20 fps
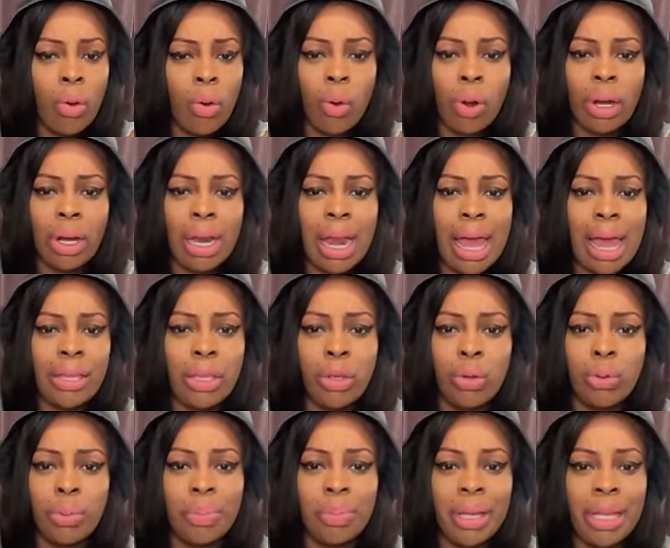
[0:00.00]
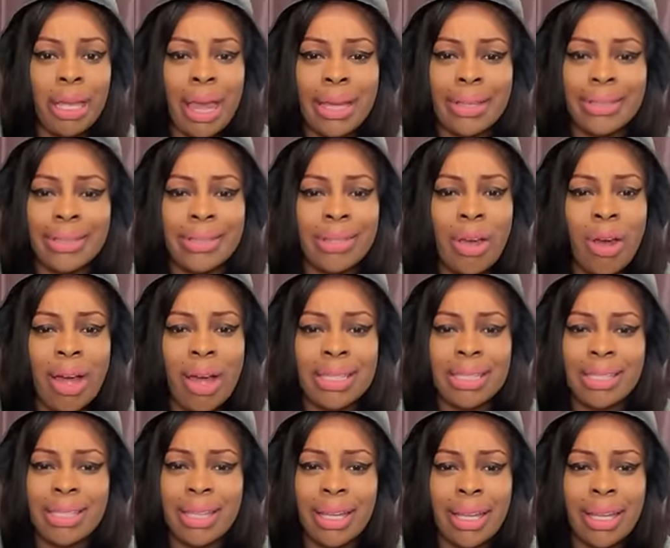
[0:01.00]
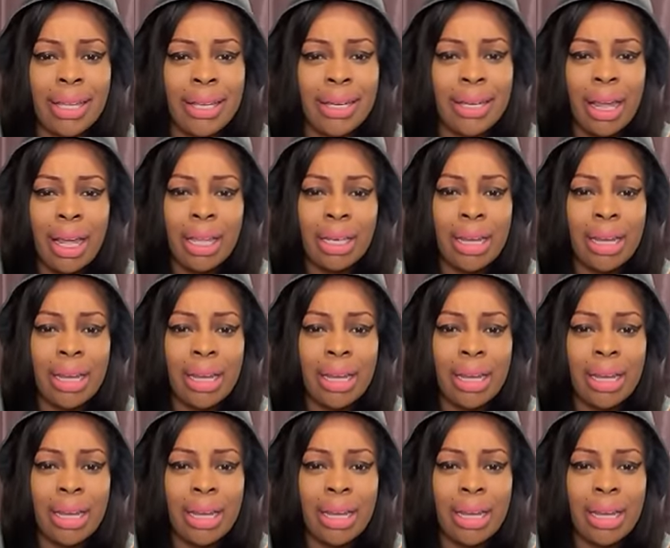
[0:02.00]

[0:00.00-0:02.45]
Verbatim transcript: or like you'd be exhausted,